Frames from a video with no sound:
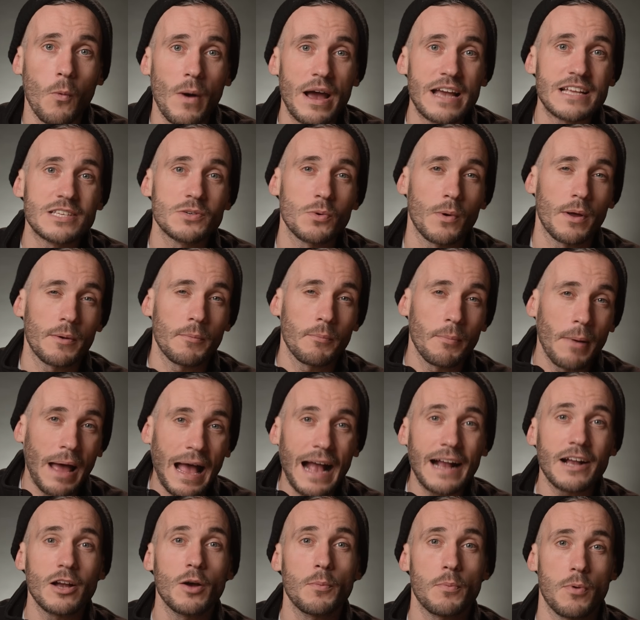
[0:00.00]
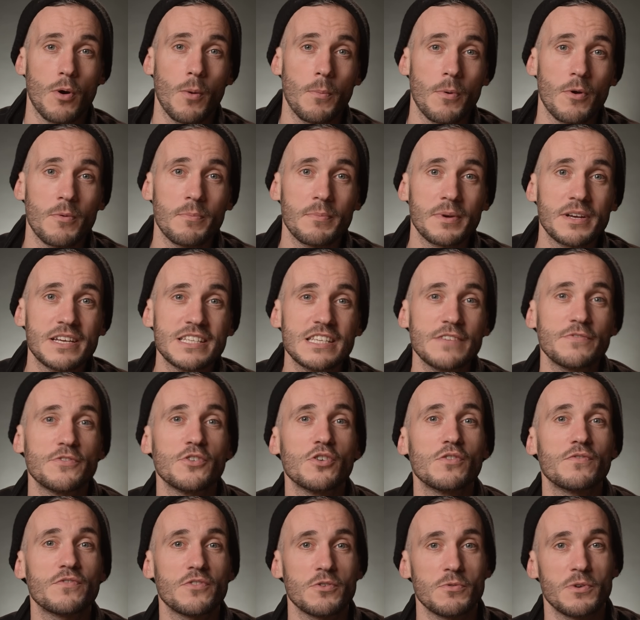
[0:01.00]
way to unpack a problem, because if
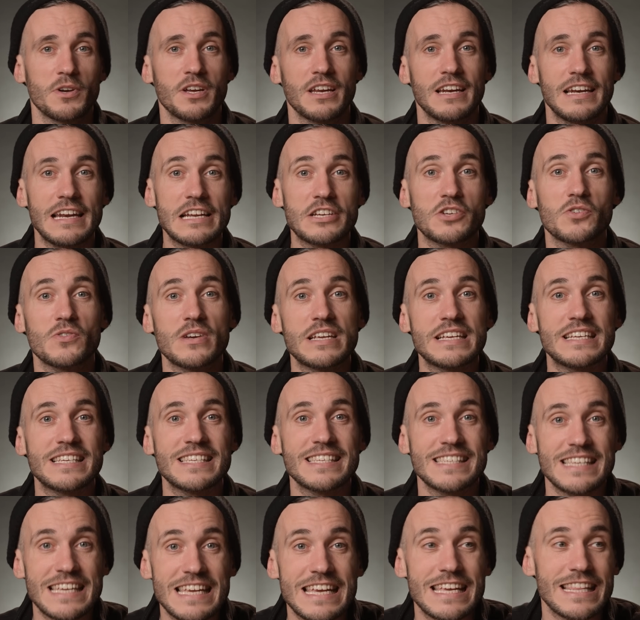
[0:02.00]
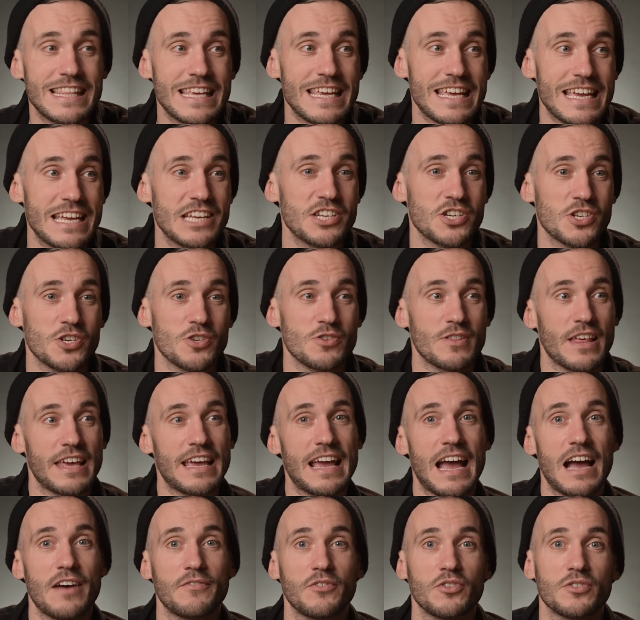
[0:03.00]
your viewer can literally see the issue they
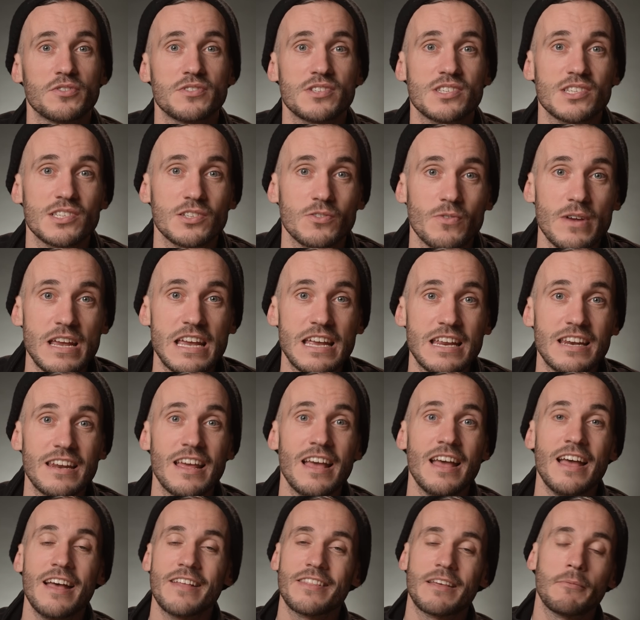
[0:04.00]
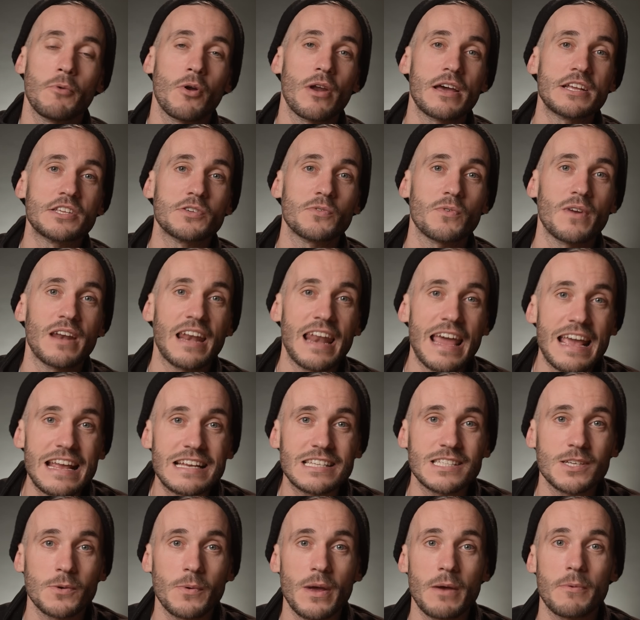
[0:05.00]
have on screen, they're more likely to
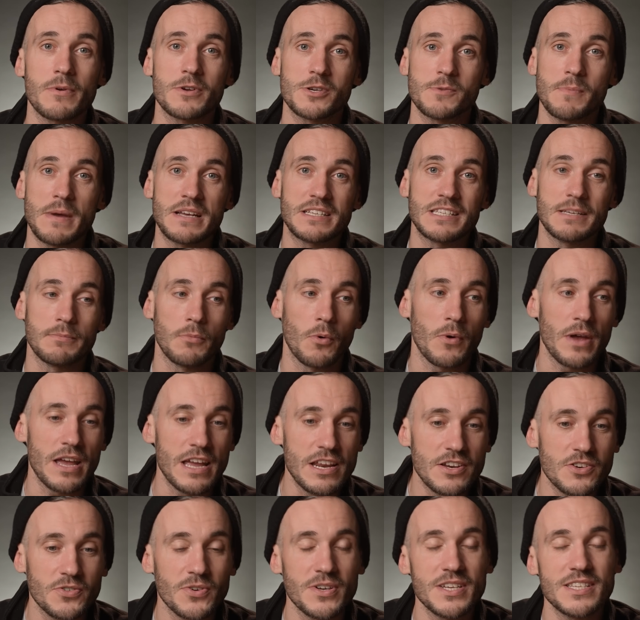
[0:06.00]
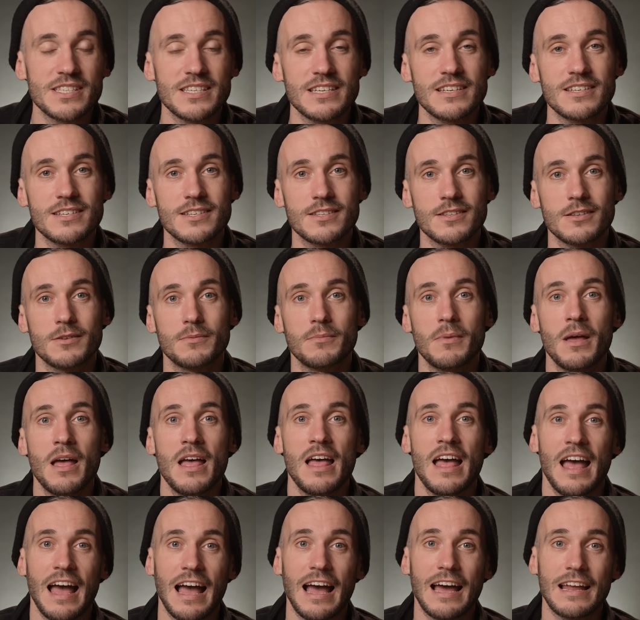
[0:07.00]
relate to it, which makes it more interesting to them,
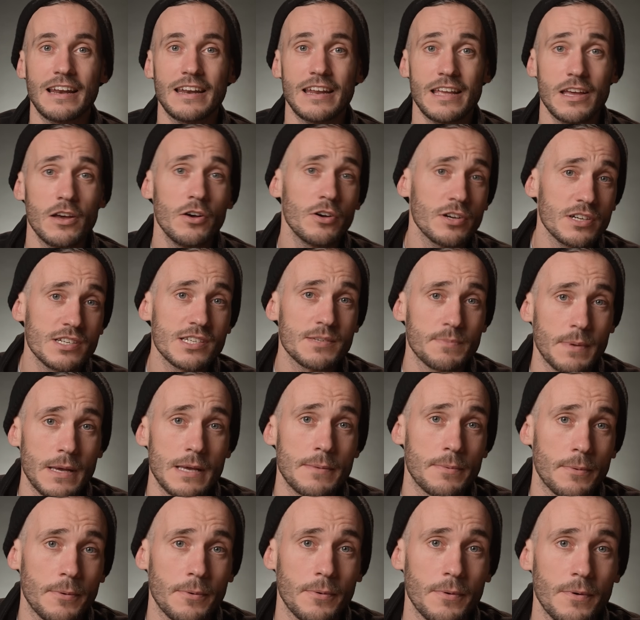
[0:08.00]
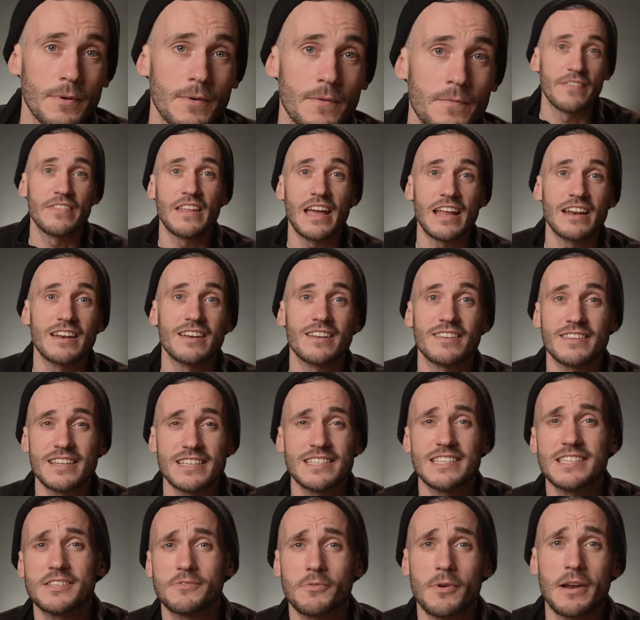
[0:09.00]
and it hooks people. And then,
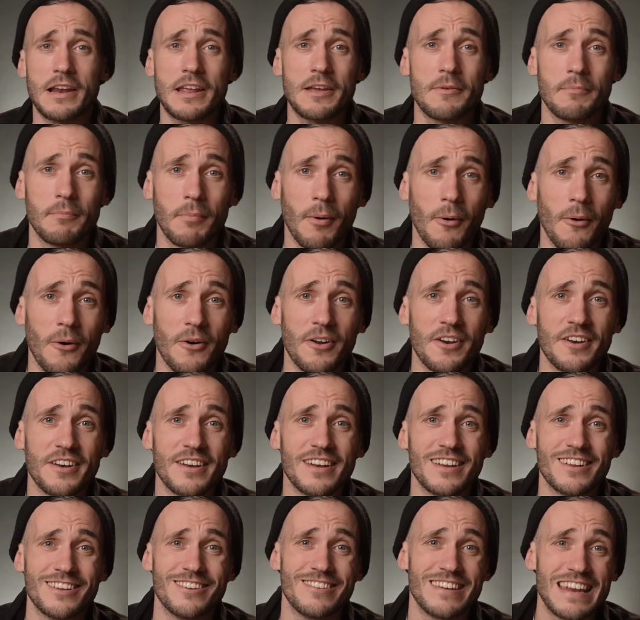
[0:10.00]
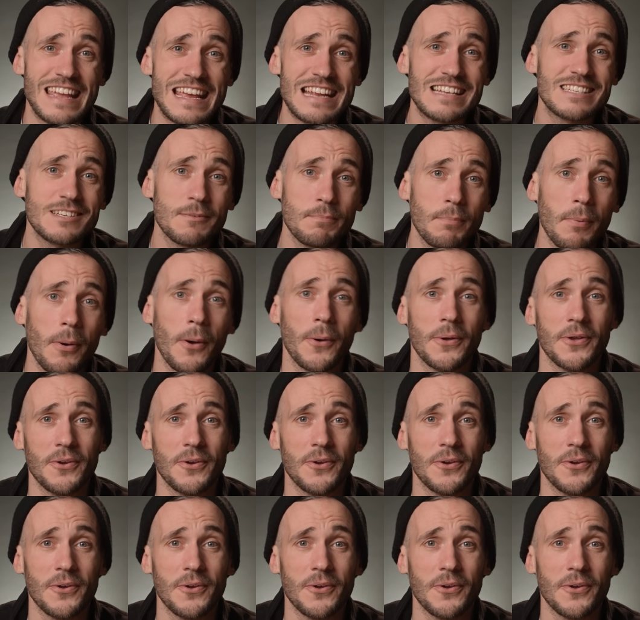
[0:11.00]
this is really important, you need to put